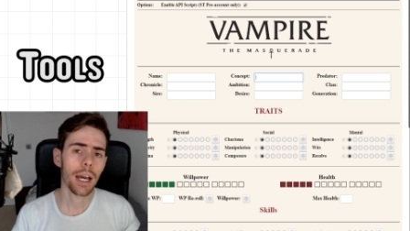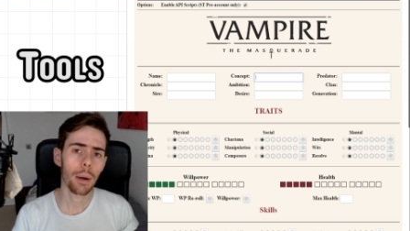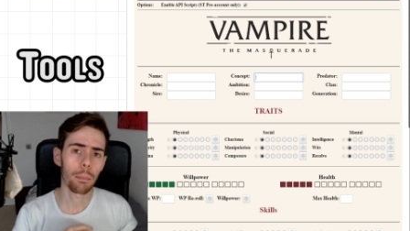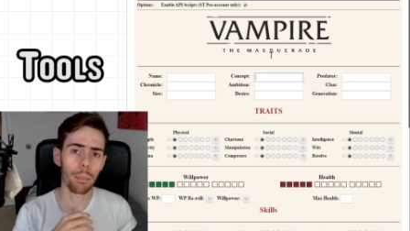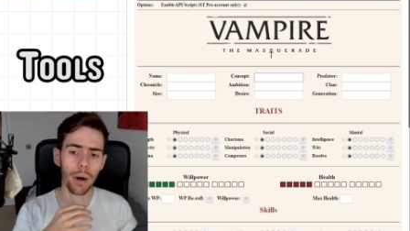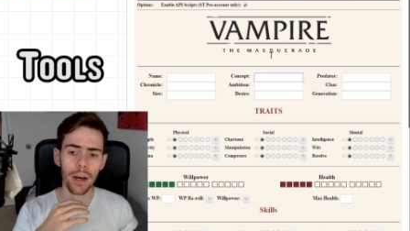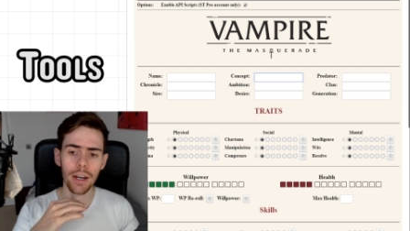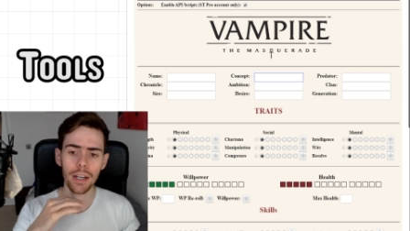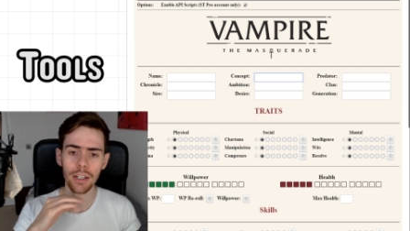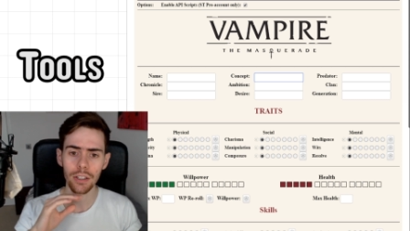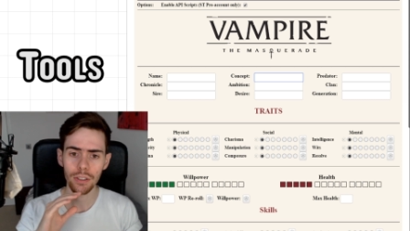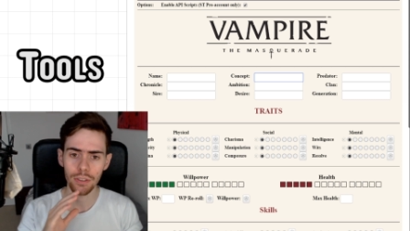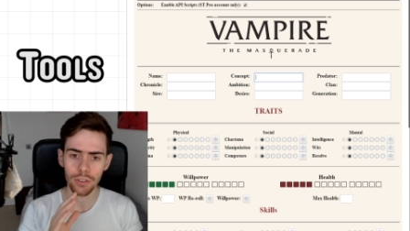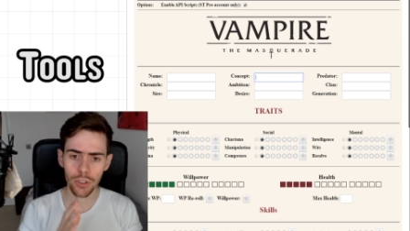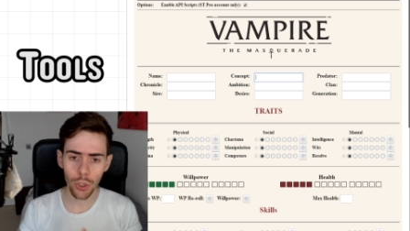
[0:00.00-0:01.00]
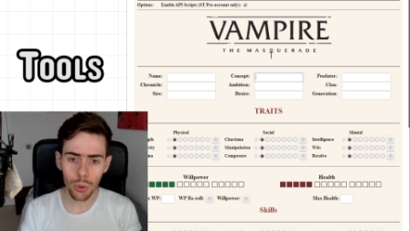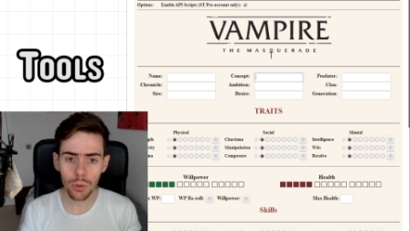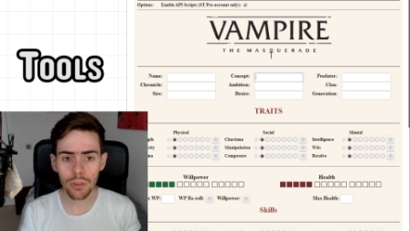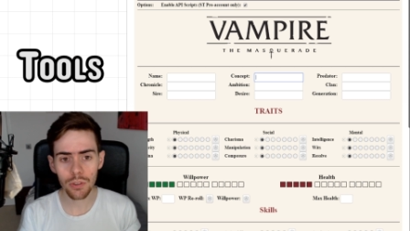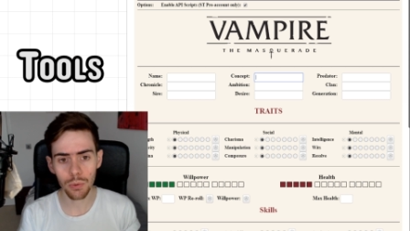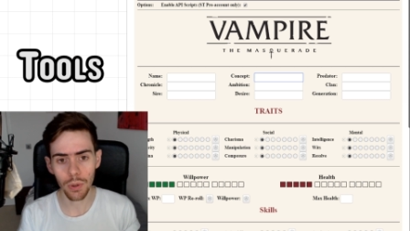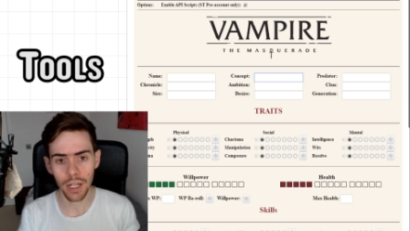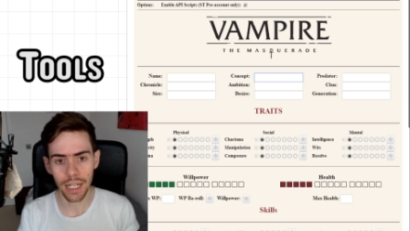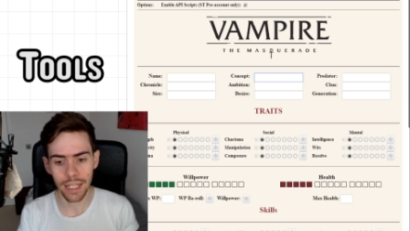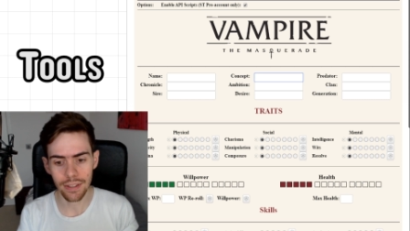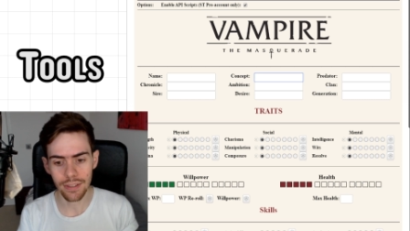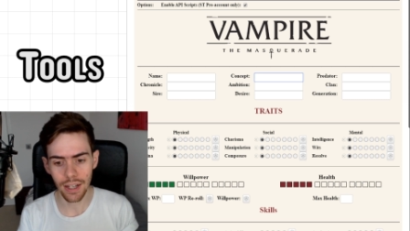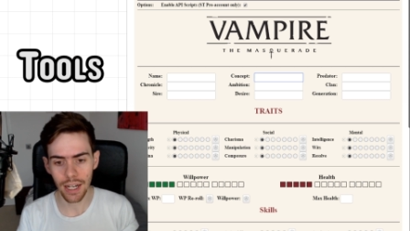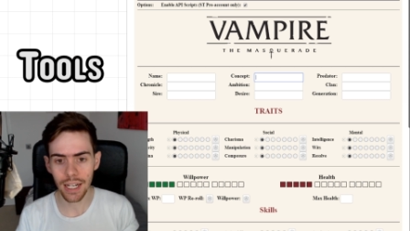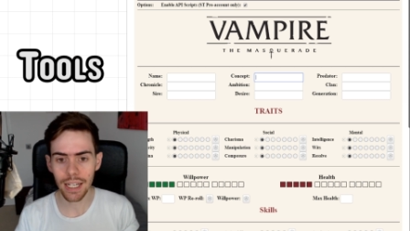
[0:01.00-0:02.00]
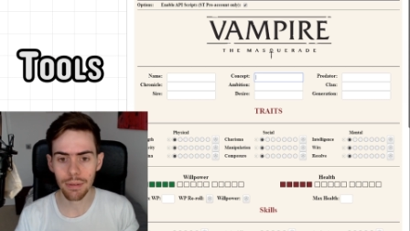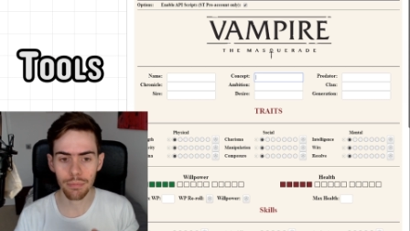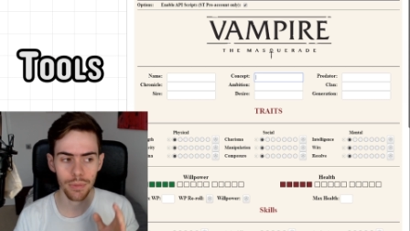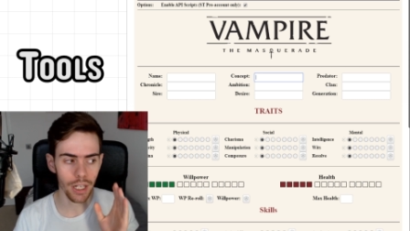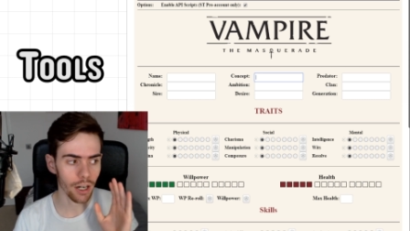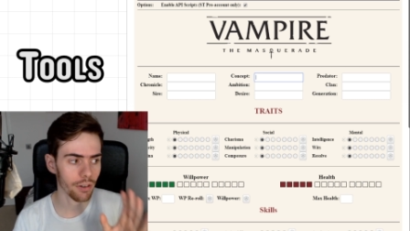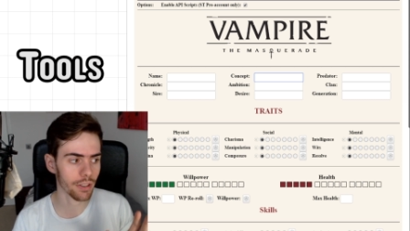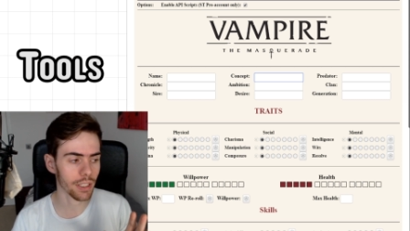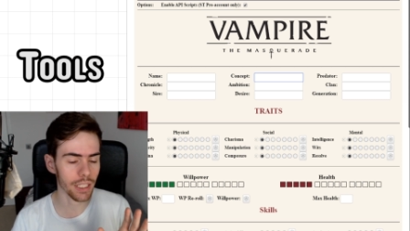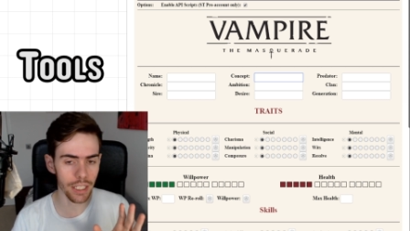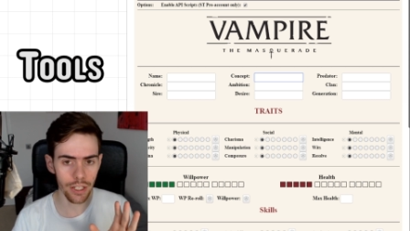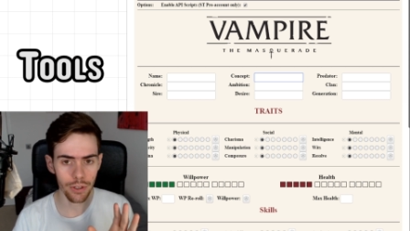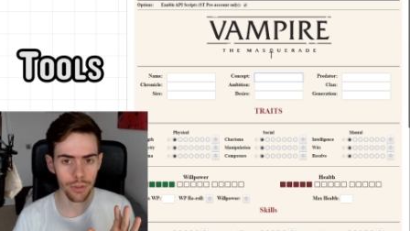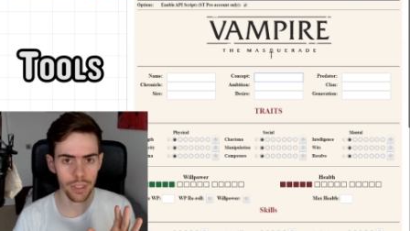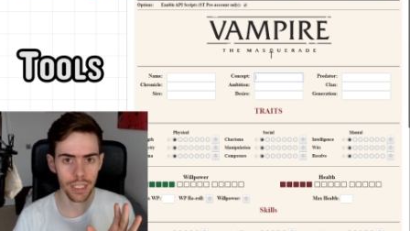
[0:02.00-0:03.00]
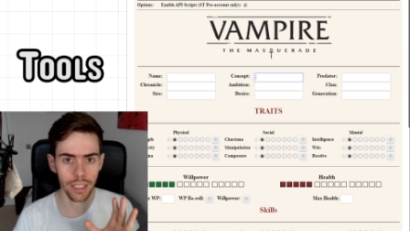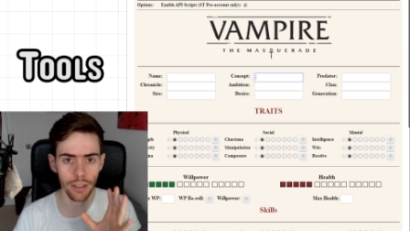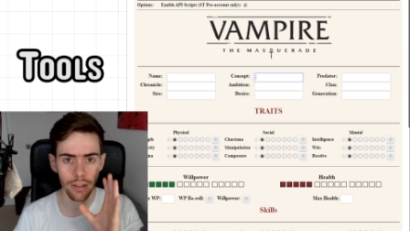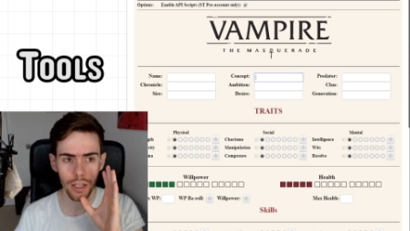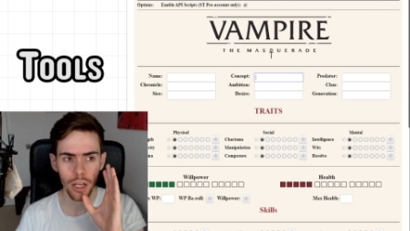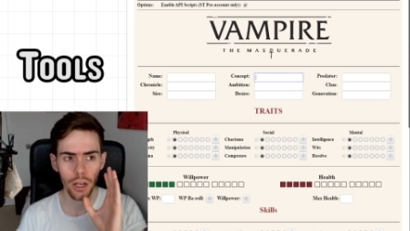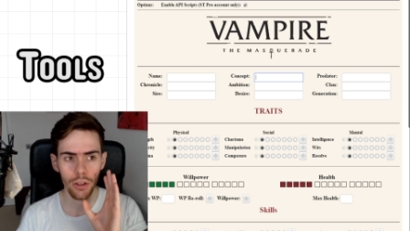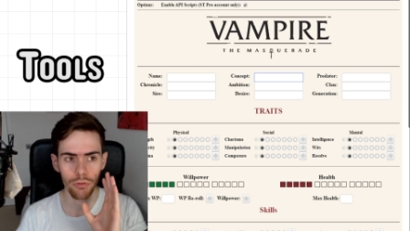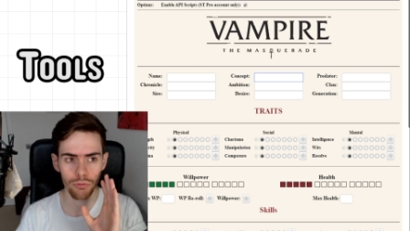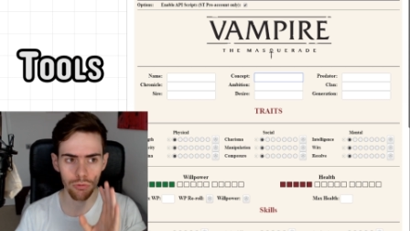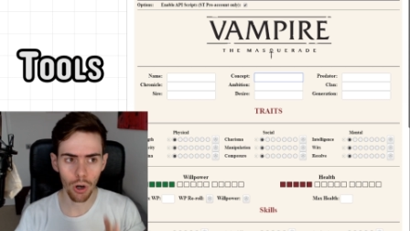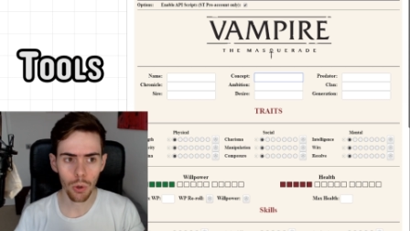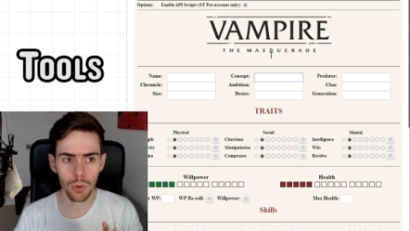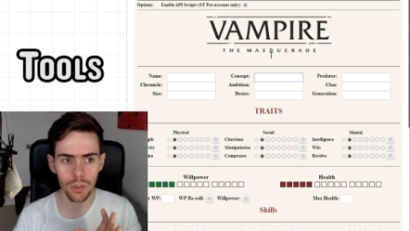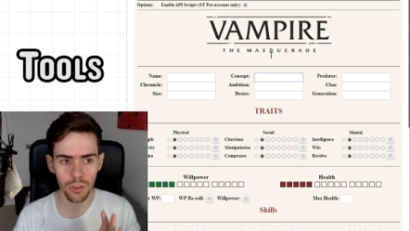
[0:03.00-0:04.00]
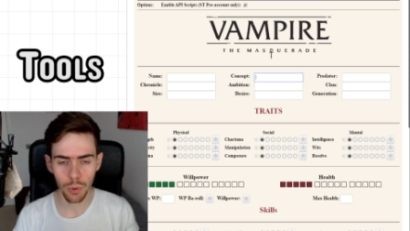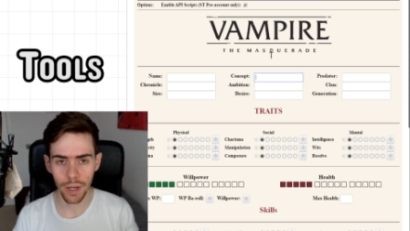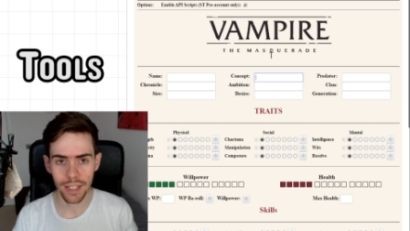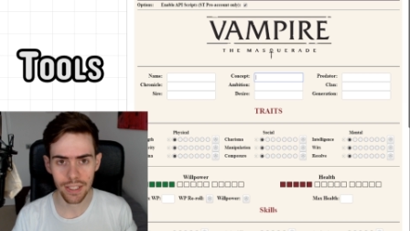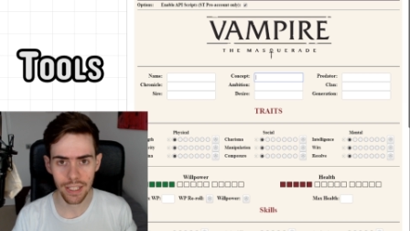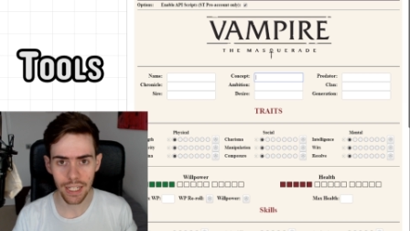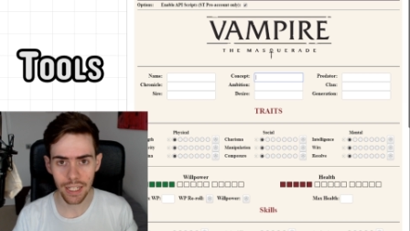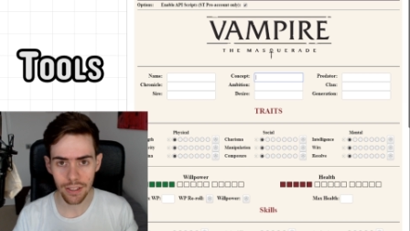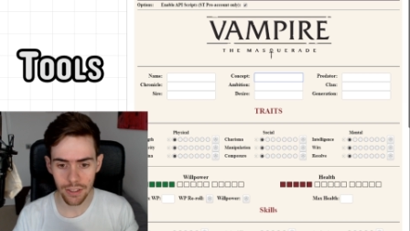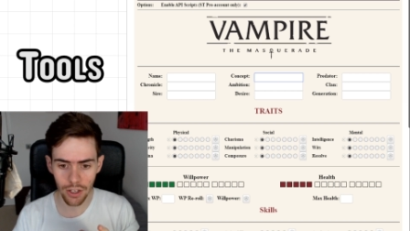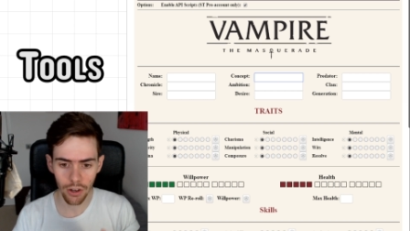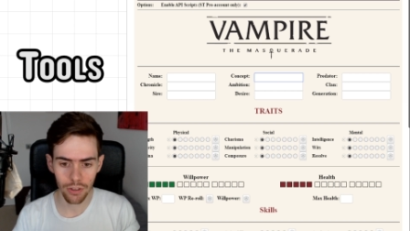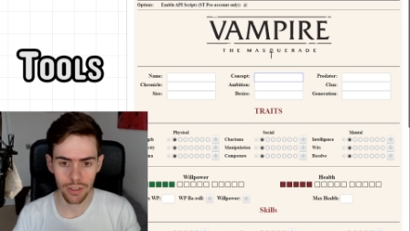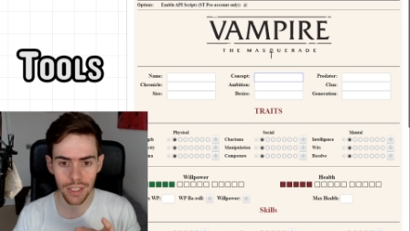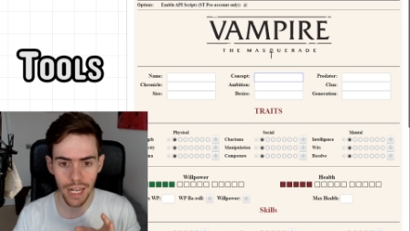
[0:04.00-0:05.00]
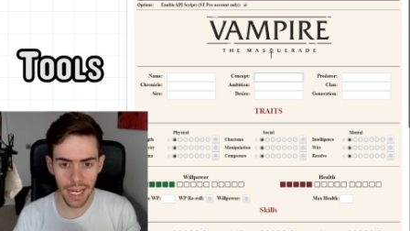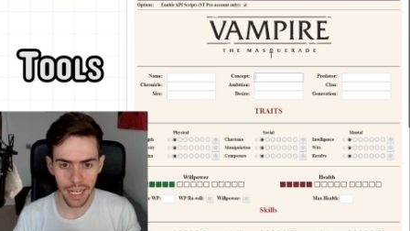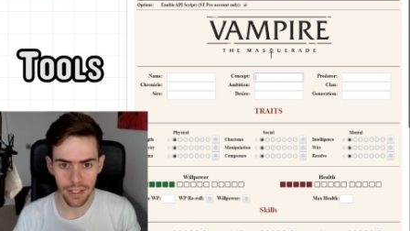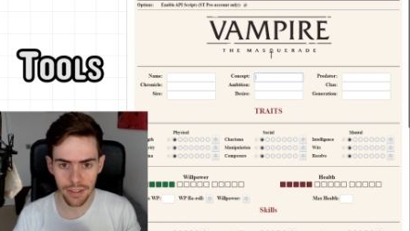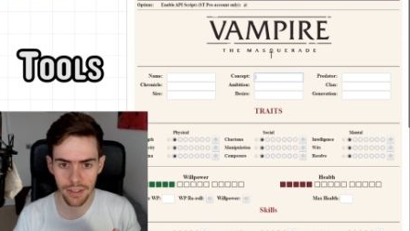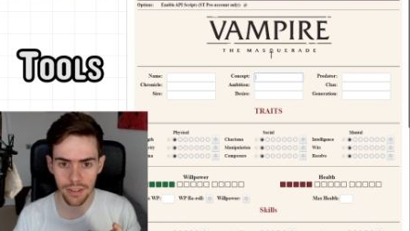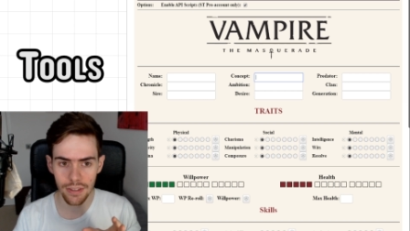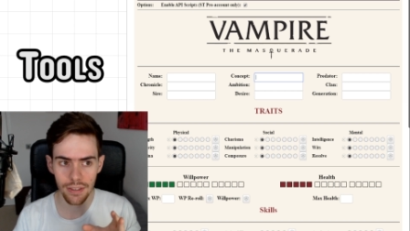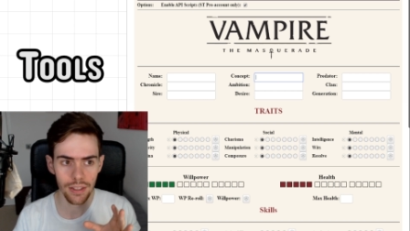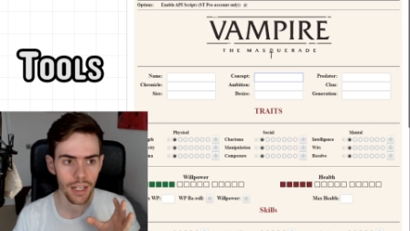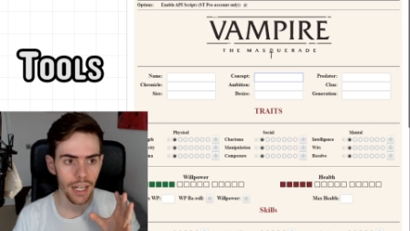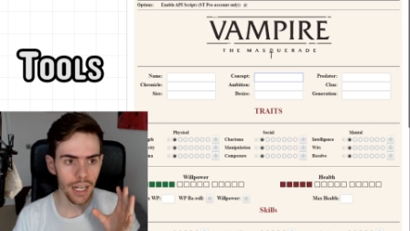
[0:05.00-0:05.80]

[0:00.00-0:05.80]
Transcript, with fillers: but tools wise, I am currently using Roll20.net's